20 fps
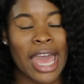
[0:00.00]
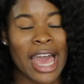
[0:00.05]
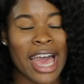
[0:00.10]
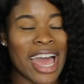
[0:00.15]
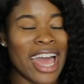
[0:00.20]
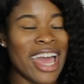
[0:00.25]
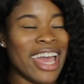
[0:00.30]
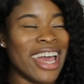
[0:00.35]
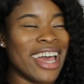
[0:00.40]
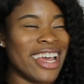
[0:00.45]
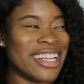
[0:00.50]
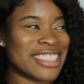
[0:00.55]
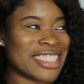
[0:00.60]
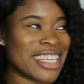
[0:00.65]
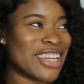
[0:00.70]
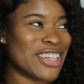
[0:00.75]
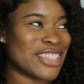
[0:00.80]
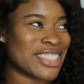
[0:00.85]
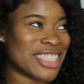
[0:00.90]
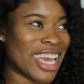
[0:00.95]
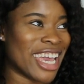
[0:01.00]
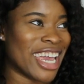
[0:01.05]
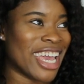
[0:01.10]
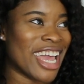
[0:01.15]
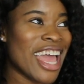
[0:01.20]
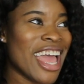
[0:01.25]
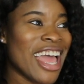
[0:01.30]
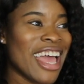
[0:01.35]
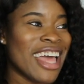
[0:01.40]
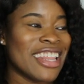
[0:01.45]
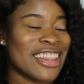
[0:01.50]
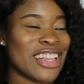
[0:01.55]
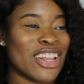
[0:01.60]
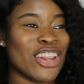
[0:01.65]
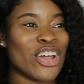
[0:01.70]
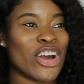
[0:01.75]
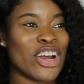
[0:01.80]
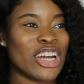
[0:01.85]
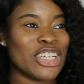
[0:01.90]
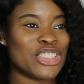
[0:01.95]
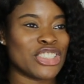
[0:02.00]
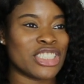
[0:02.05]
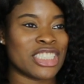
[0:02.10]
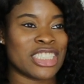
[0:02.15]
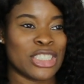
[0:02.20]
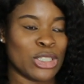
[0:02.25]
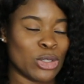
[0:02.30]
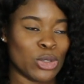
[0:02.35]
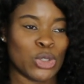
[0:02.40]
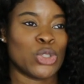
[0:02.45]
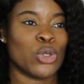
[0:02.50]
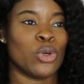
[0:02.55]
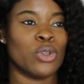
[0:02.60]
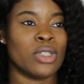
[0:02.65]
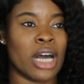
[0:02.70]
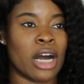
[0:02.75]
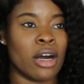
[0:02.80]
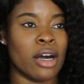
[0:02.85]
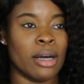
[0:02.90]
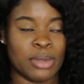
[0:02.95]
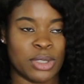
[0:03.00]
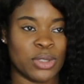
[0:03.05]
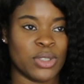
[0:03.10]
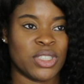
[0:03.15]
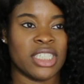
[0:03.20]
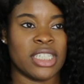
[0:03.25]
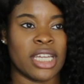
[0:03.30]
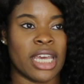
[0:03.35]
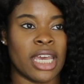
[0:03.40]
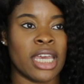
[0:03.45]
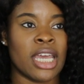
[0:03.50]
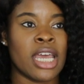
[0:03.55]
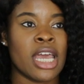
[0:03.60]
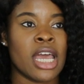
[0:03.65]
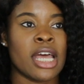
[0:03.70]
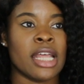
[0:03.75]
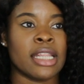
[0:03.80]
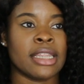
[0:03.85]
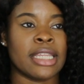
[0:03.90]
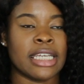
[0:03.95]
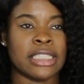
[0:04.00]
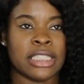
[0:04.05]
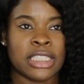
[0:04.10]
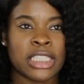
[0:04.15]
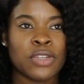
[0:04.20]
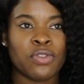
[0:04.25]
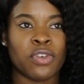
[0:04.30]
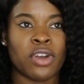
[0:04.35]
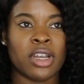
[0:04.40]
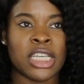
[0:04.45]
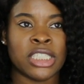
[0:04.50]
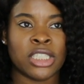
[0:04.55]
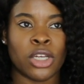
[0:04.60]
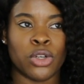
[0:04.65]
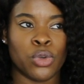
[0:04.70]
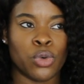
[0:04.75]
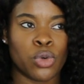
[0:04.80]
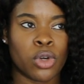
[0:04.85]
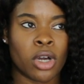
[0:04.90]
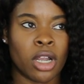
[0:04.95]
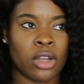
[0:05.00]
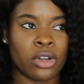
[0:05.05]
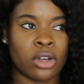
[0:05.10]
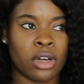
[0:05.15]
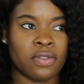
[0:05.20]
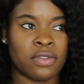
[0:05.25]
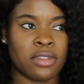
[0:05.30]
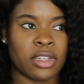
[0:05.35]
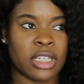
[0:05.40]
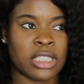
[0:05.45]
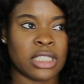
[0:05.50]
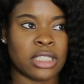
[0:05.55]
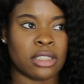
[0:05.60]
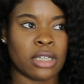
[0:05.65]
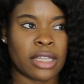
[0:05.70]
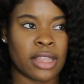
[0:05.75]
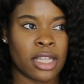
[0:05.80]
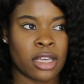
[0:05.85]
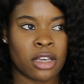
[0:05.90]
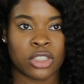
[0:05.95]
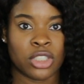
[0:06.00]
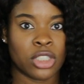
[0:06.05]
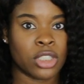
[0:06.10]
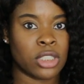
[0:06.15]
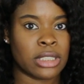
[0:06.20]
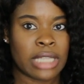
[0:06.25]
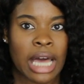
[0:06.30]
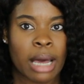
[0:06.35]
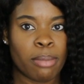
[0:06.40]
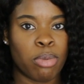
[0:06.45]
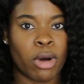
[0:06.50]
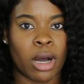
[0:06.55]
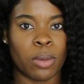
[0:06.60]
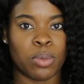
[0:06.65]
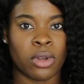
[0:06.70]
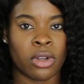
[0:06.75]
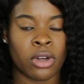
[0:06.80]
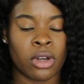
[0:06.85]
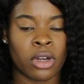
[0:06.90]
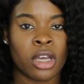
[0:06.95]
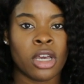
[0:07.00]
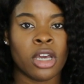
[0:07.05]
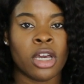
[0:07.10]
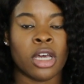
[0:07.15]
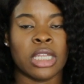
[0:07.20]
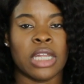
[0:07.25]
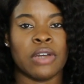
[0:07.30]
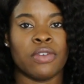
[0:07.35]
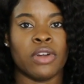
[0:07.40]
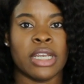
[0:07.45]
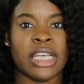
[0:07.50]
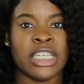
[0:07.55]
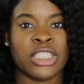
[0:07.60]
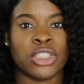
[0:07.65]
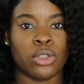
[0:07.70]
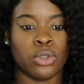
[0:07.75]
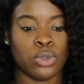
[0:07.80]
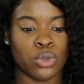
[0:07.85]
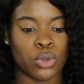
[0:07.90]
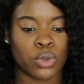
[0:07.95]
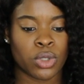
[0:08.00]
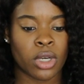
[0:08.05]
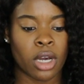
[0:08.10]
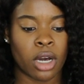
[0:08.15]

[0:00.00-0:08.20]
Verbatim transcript: it's a little tight. The large is still sold out up till today. They did release a new color of this, I think, because it's that popular. They released a nude